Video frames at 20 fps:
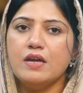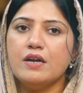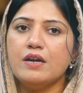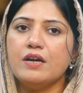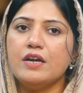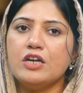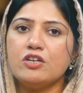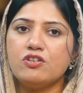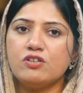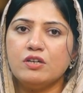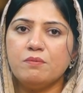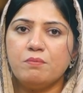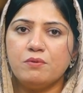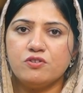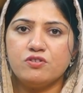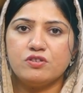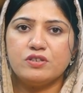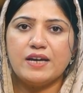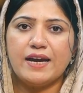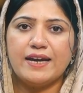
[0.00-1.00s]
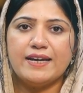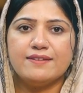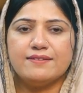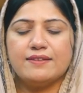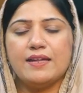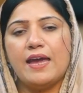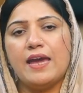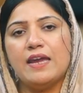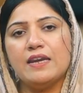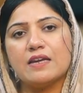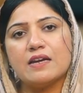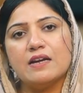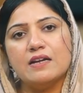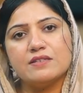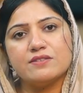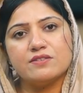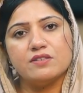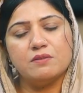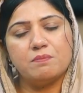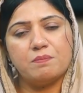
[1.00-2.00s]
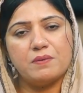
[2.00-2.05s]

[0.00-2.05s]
racial prejudice, and cultural